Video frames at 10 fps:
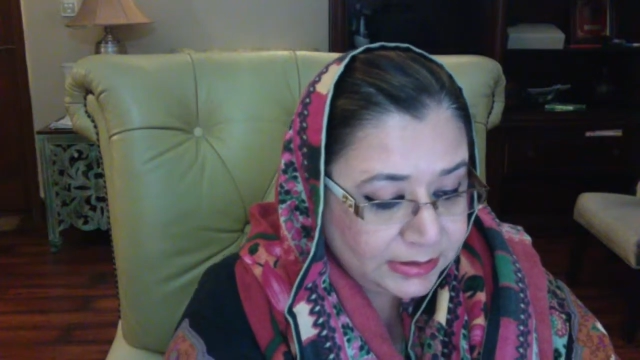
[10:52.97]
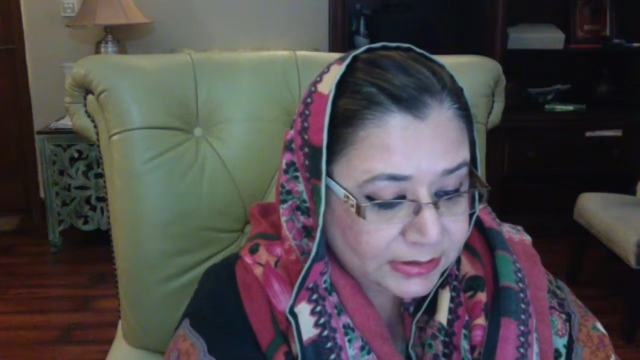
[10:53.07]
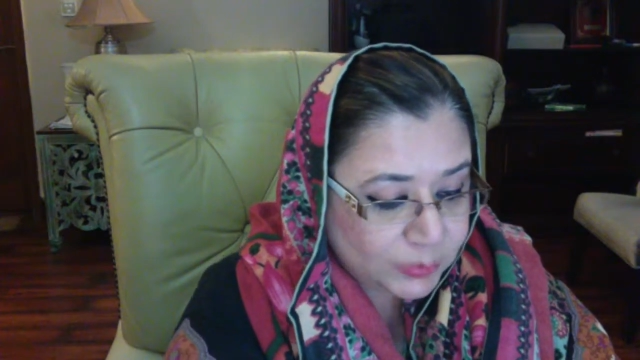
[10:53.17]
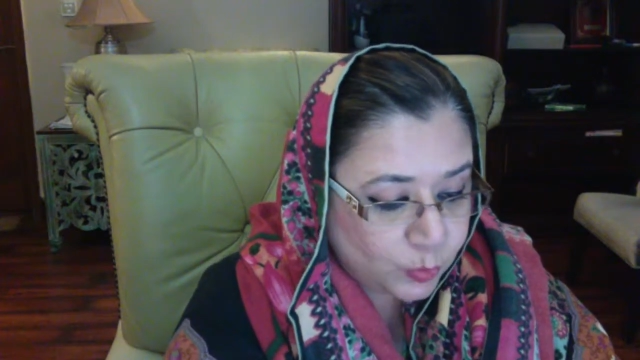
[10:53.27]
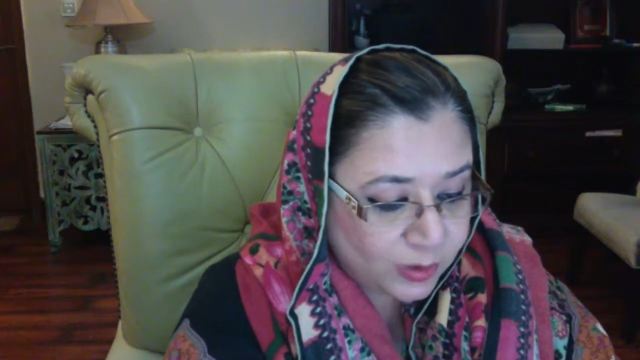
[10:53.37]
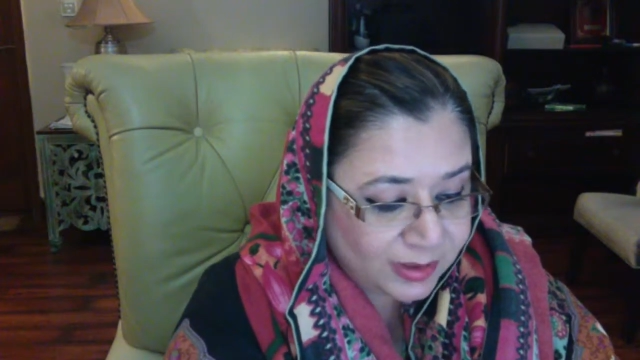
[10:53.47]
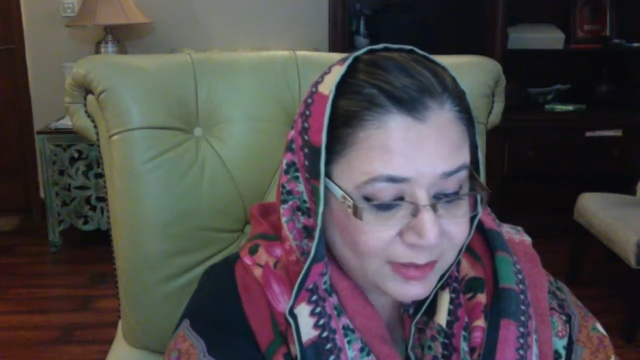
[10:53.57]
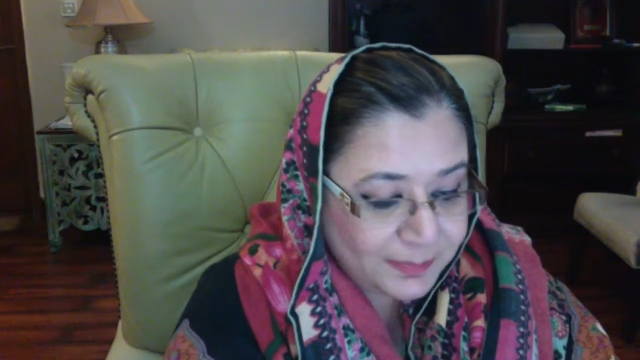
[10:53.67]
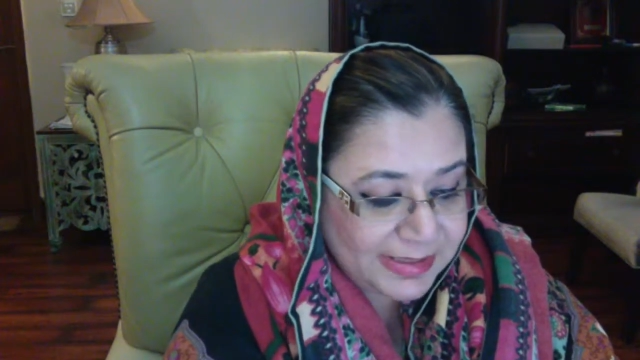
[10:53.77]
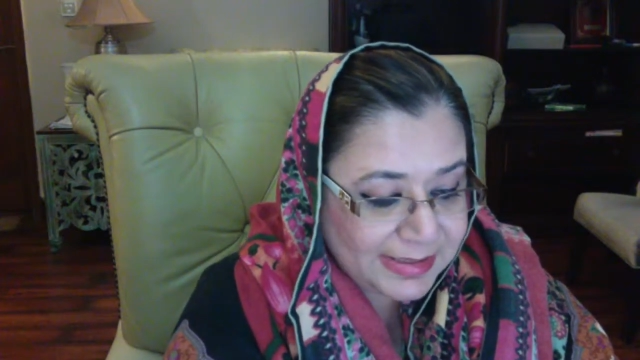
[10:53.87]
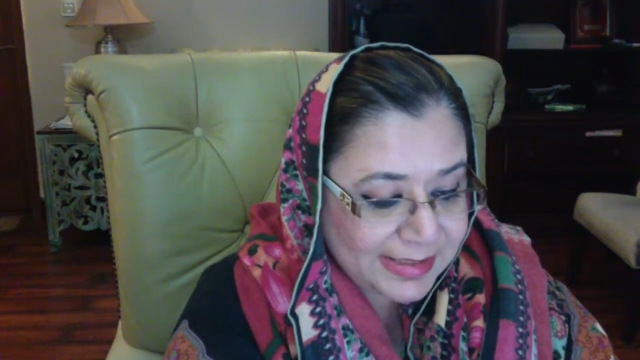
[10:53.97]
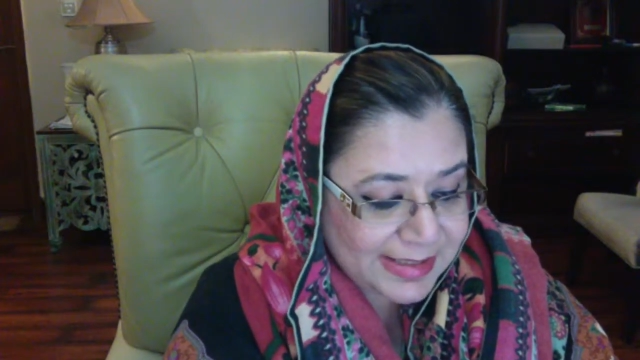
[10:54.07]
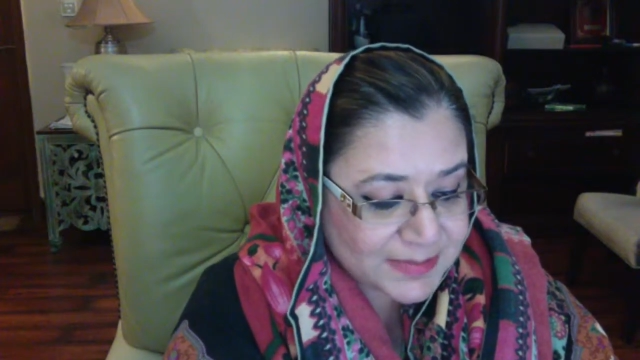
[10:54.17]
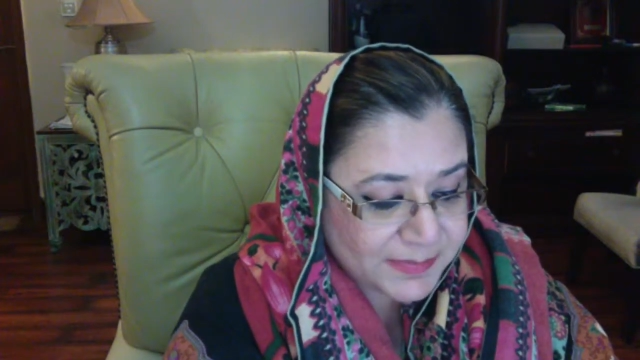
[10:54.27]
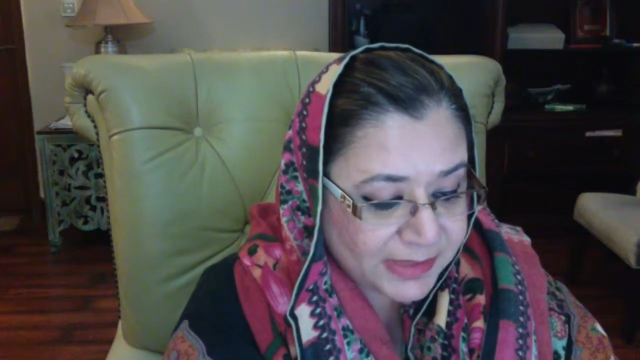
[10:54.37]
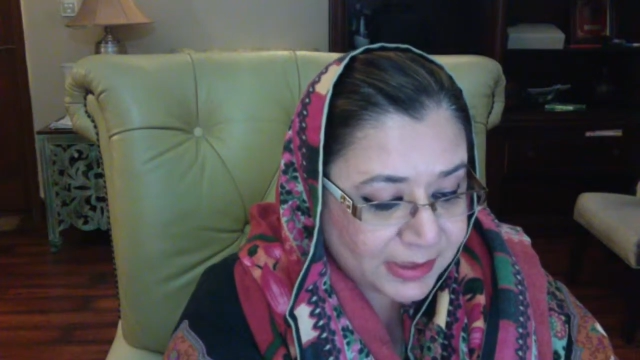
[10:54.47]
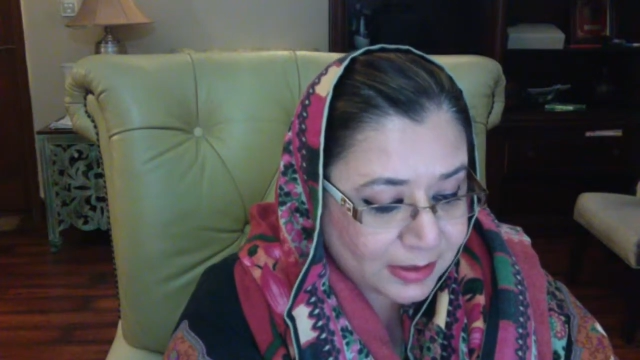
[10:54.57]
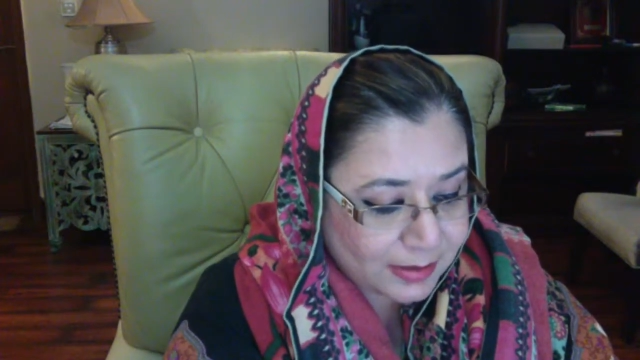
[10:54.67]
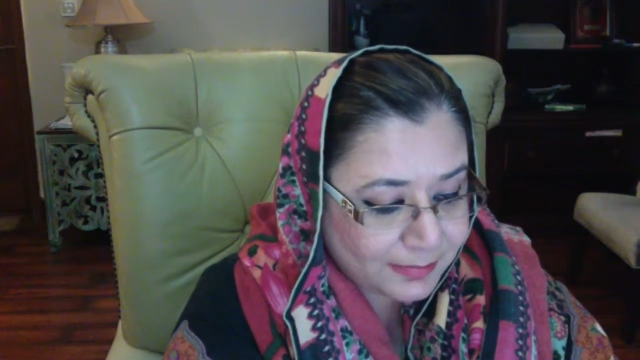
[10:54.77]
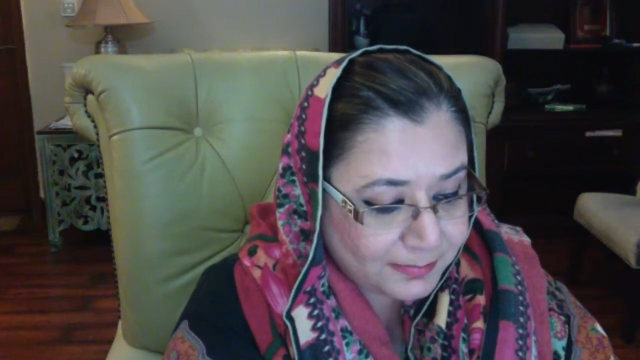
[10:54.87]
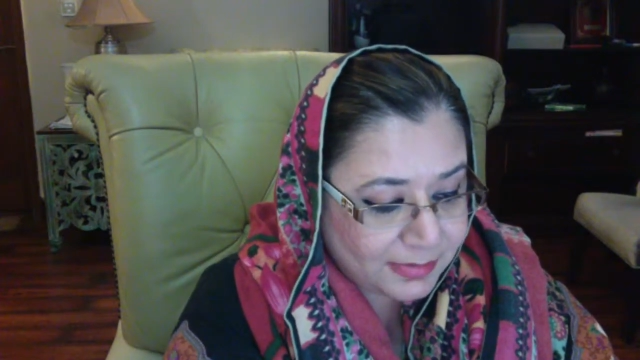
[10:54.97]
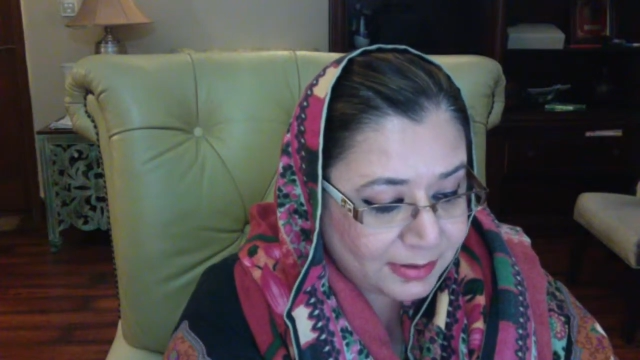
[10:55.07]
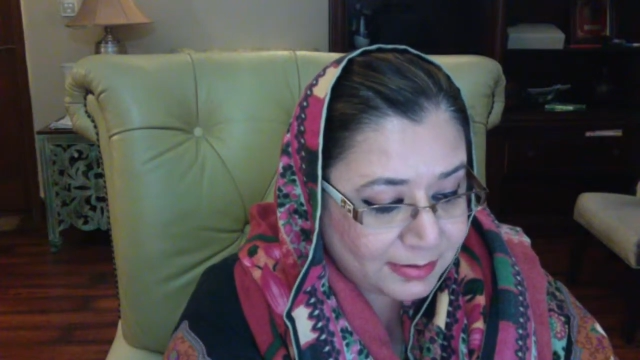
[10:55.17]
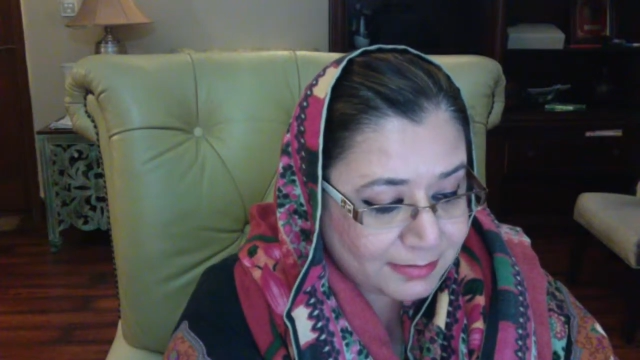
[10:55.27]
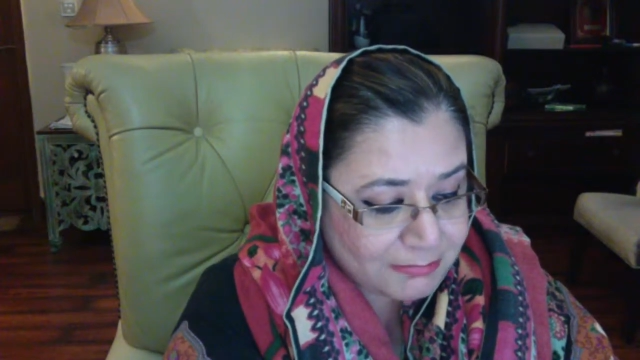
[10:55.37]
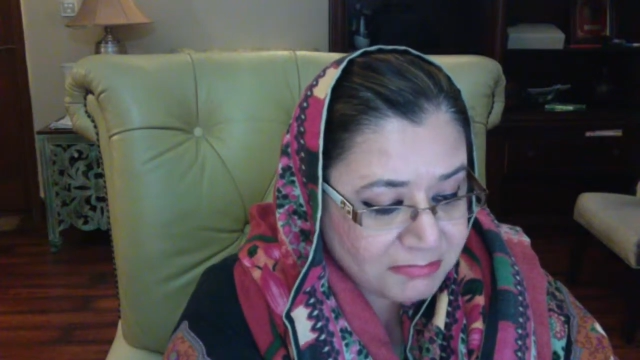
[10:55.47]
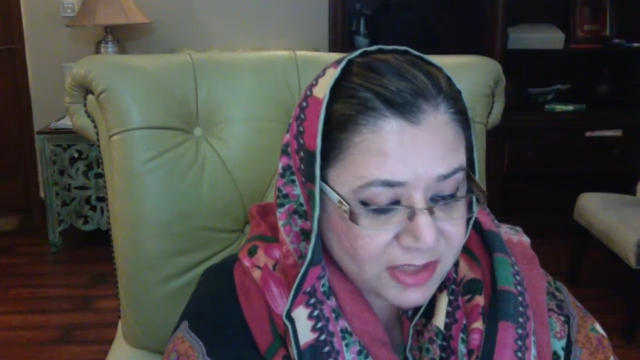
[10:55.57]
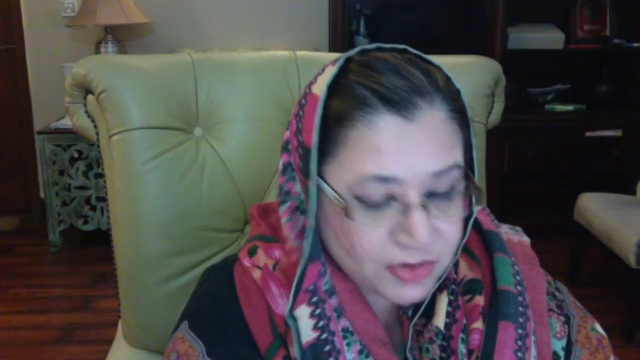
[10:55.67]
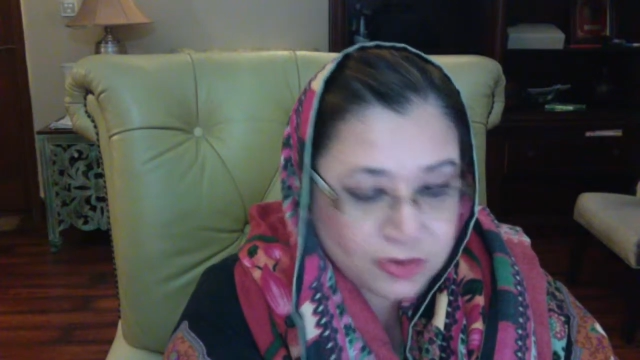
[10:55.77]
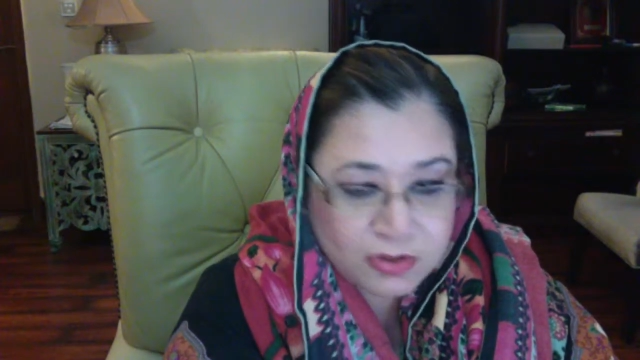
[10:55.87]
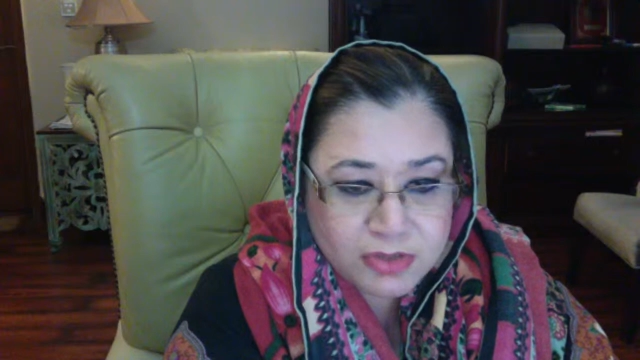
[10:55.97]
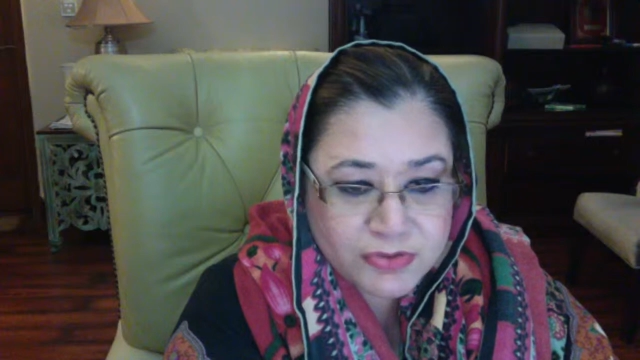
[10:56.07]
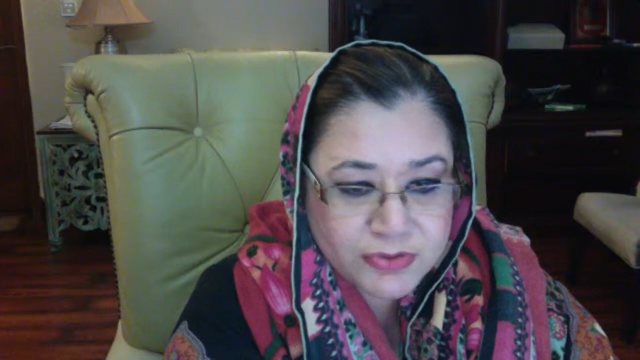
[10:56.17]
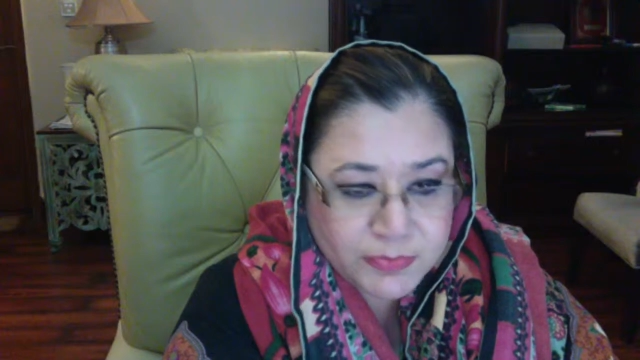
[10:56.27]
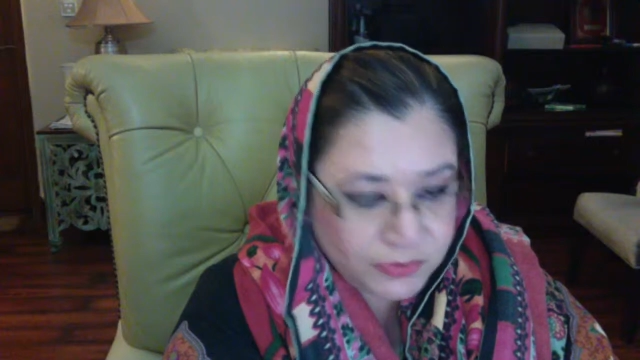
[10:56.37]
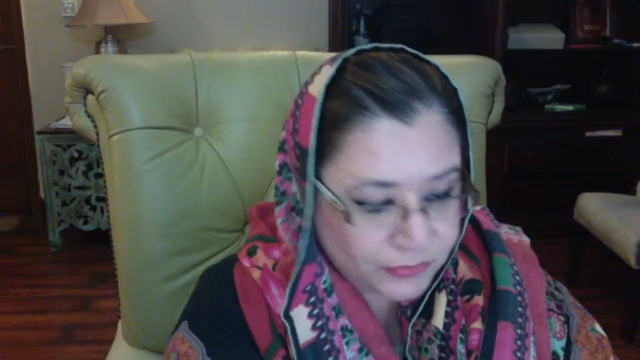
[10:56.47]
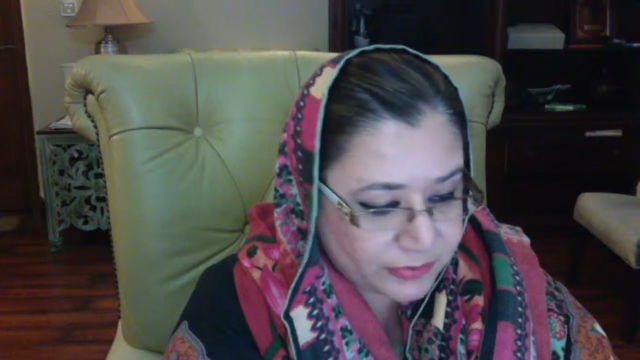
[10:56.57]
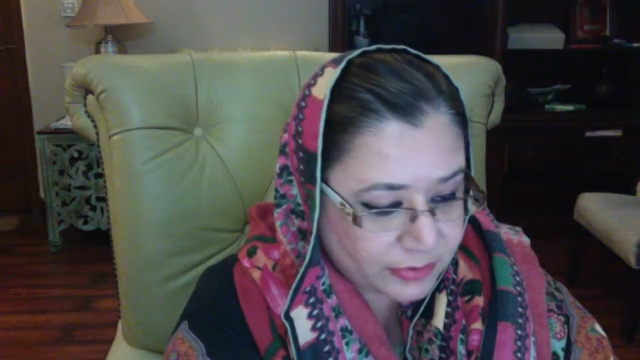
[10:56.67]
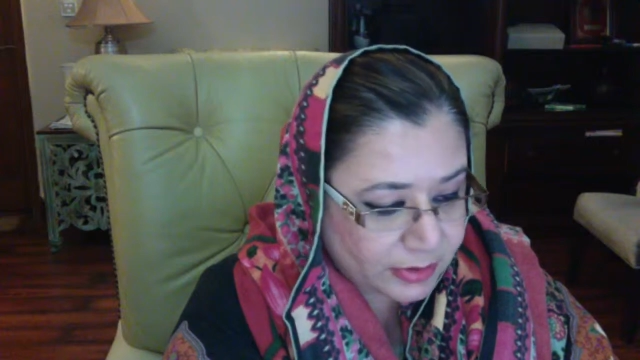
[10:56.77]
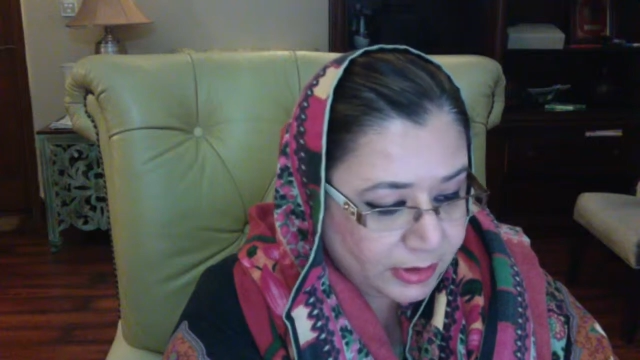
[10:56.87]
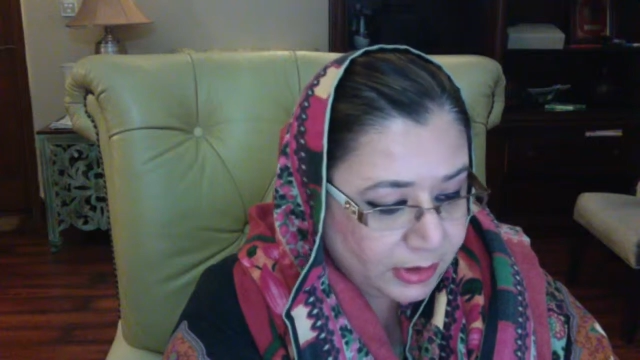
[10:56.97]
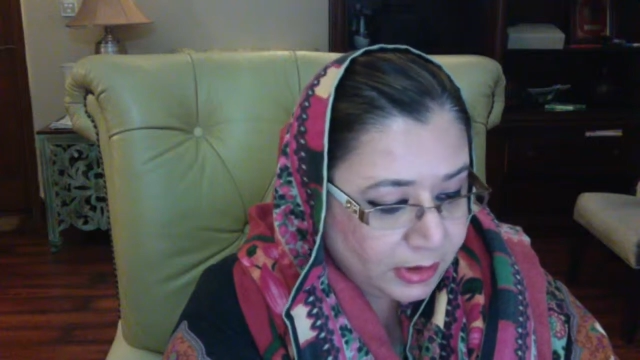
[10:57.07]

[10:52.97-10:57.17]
the World Bank has become the major contributor